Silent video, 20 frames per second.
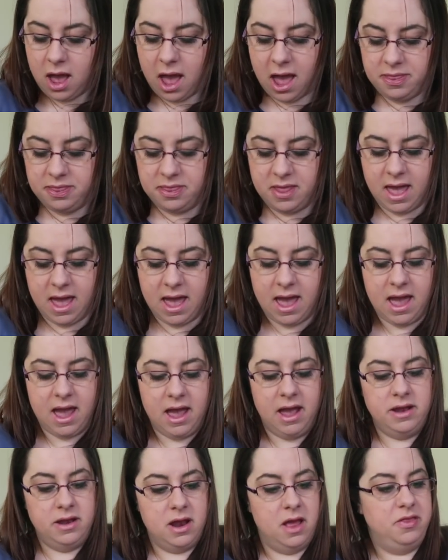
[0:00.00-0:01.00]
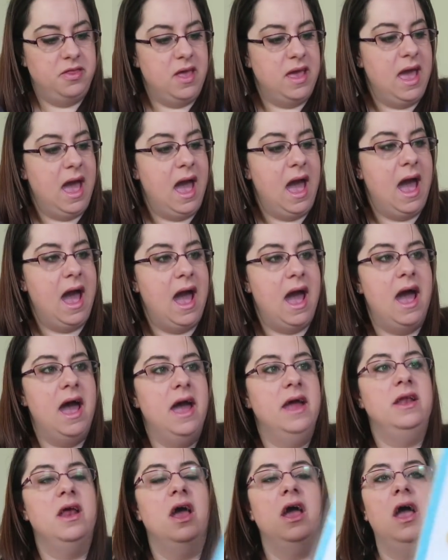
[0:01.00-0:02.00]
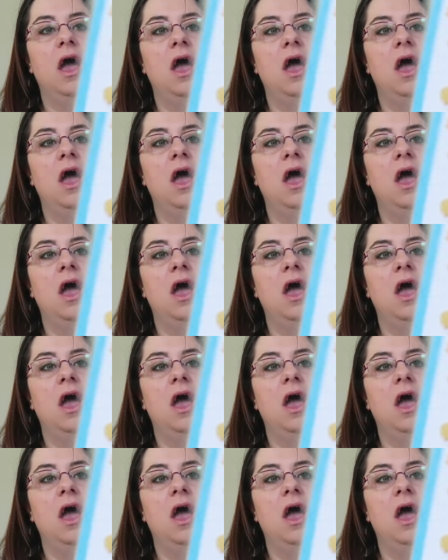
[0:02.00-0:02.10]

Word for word: And then they had